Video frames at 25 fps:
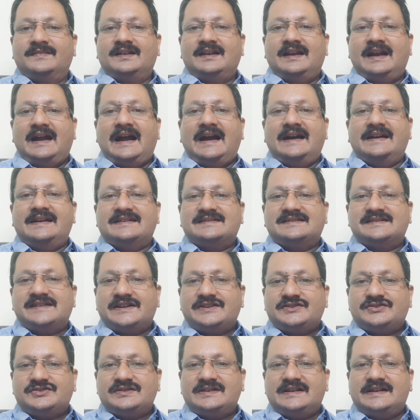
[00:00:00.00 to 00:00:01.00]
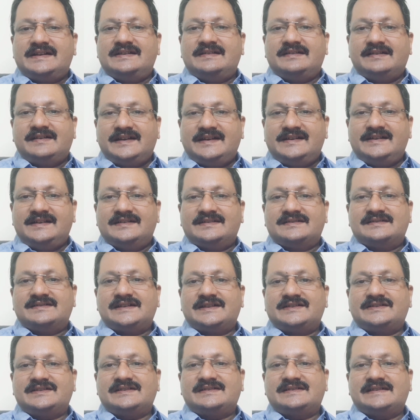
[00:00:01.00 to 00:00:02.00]
and essential ingredients
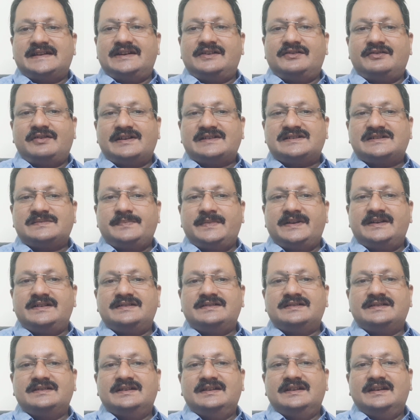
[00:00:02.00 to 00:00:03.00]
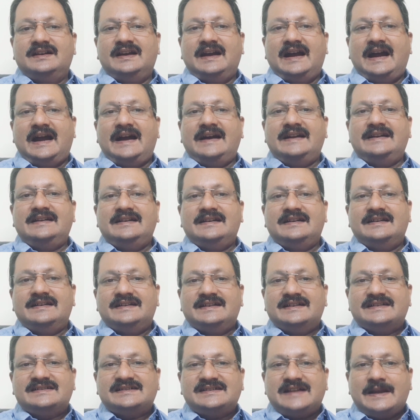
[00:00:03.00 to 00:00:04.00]
such as entrustment and
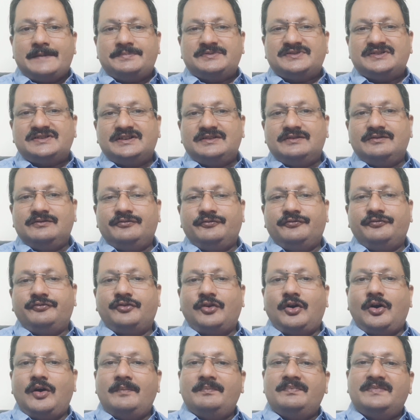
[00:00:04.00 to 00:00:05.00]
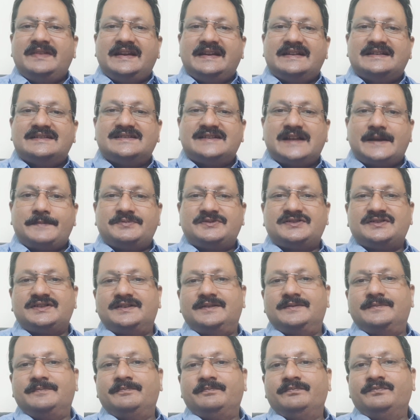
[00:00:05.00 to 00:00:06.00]
deception from the
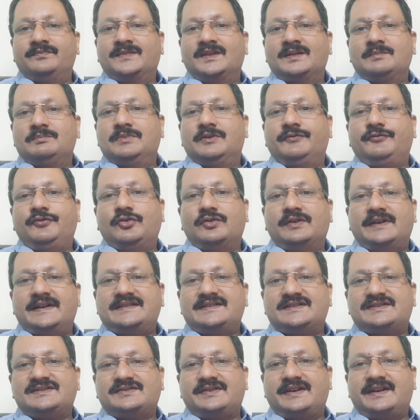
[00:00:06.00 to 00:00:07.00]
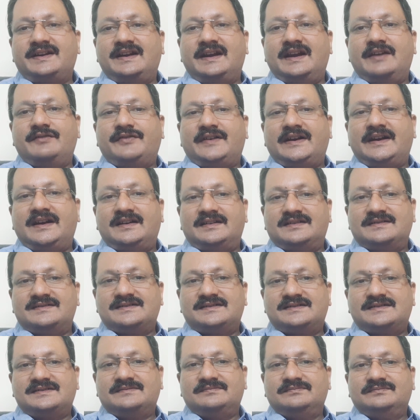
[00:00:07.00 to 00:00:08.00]
inception before registering
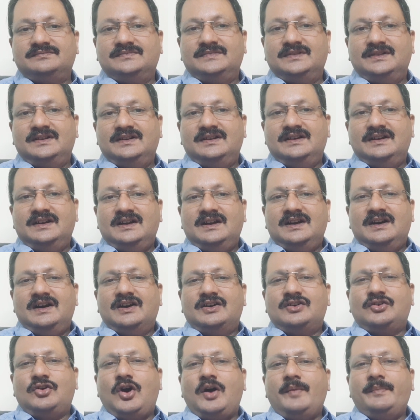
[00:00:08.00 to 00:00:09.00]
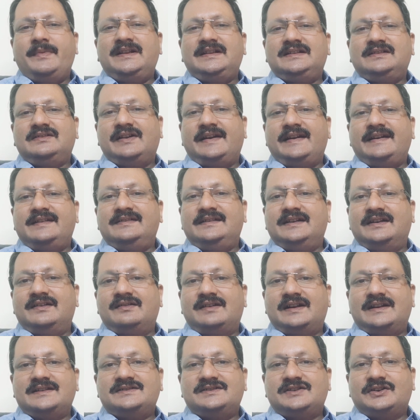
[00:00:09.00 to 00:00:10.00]
FIRs. A common thread that
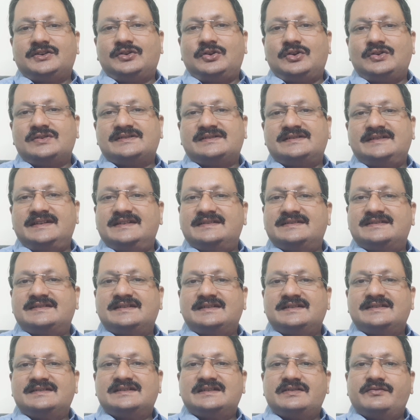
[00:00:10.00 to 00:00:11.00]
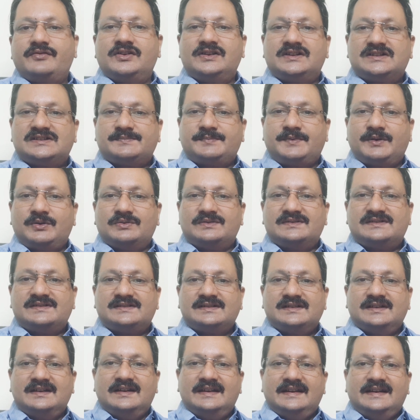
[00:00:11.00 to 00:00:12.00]
runs across these civil
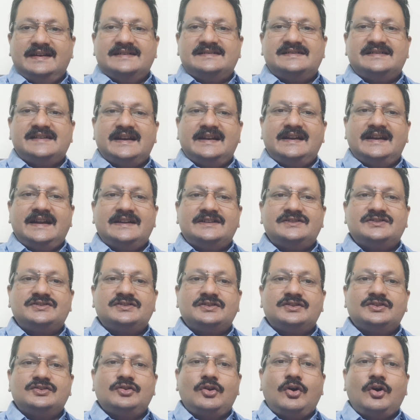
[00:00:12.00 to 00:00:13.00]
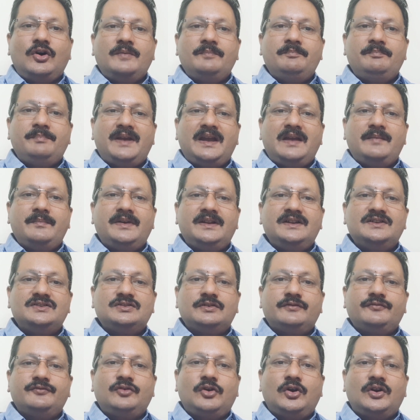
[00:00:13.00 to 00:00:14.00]
disputes is the alleged non-payment
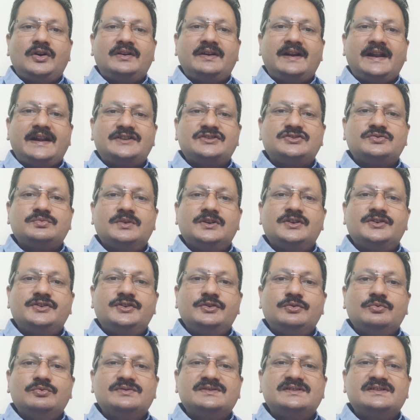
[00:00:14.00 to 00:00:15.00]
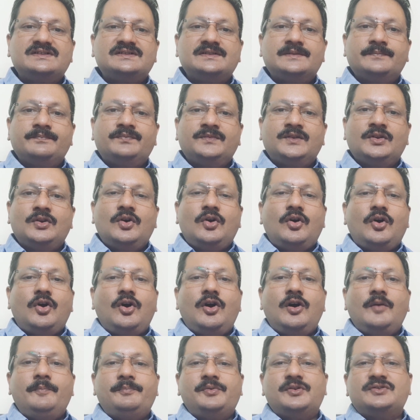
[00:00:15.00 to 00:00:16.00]
of contractual dues
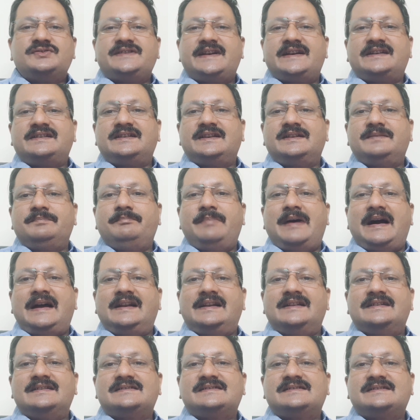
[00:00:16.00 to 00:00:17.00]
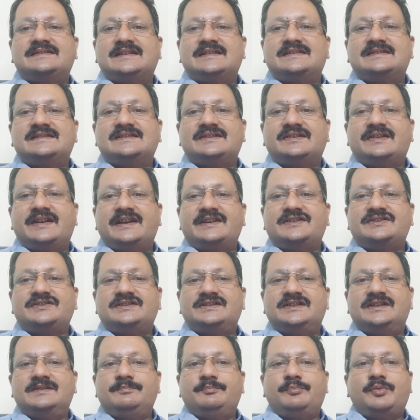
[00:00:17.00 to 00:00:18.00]
or projected balance
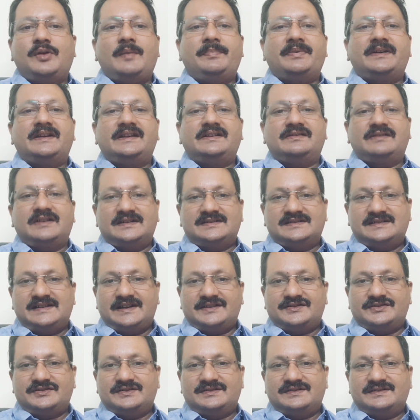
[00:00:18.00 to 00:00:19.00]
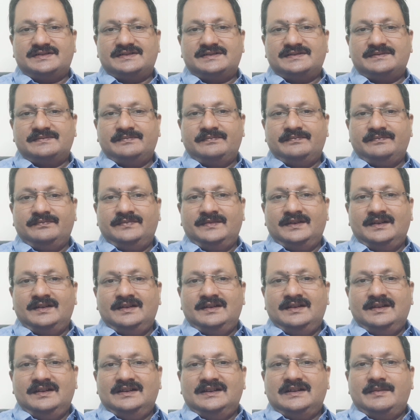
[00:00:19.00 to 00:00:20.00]
consideration in property transactions.
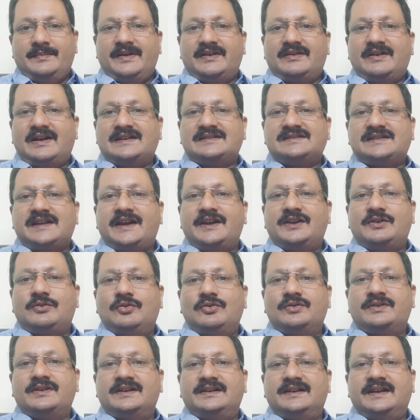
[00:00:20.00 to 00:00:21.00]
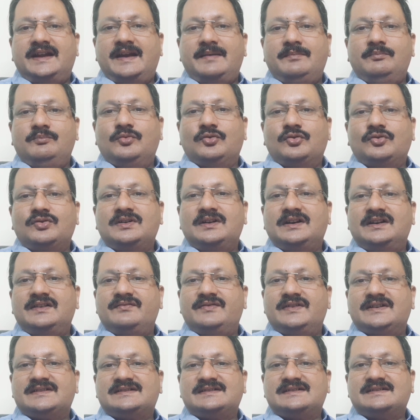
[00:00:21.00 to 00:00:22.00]
The Madras High Court in M.
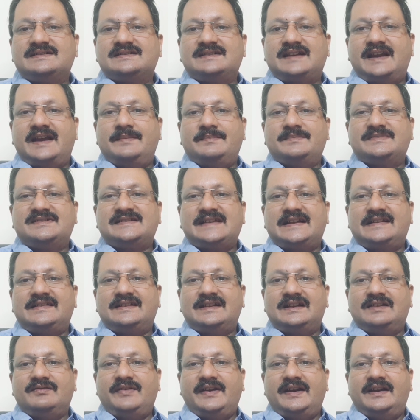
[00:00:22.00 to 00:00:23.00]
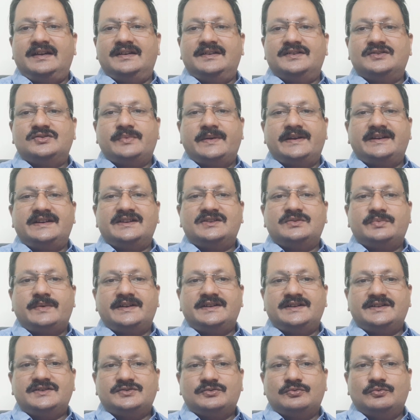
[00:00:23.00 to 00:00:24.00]
Murugan versus M. Senthilvel in
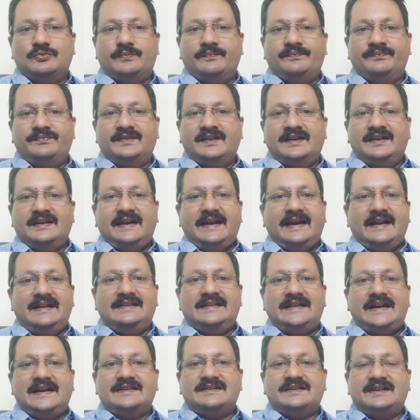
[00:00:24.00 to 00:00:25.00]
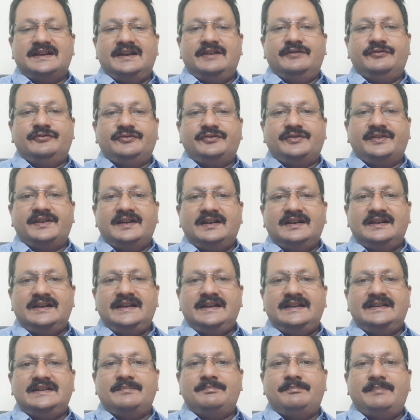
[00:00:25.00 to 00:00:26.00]
2022 held that if
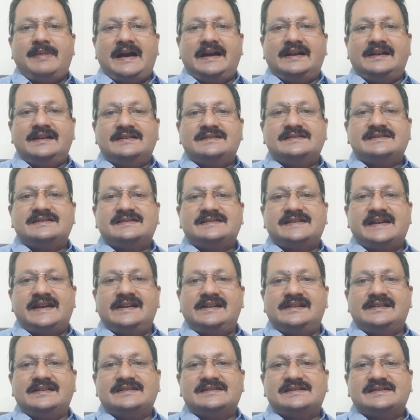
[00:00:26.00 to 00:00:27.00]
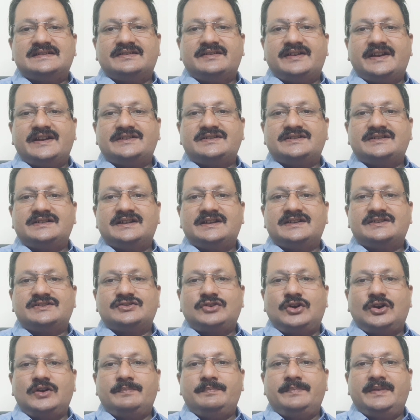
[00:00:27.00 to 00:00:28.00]
really the balance sale consideration has
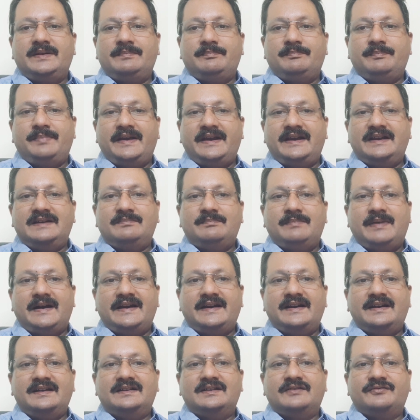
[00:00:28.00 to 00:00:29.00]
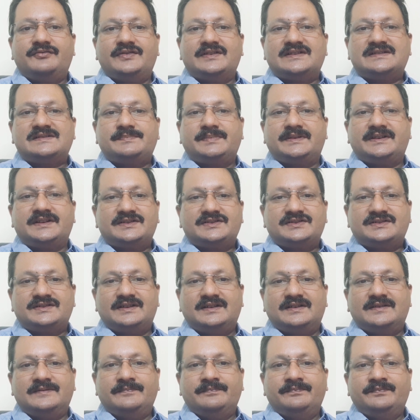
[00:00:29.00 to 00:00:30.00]
not been paid by the first
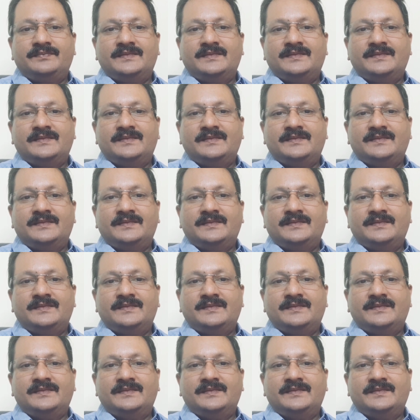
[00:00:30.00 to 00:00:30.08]
petitioner,